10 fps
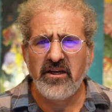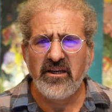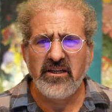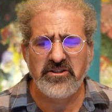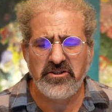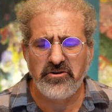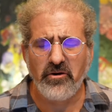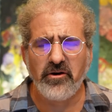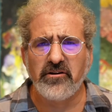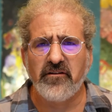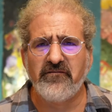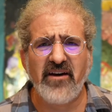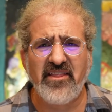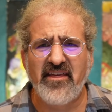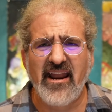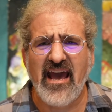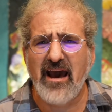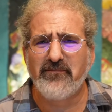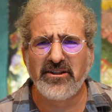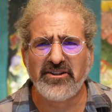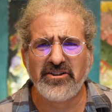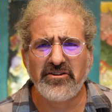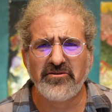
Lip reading: historical event that happened to you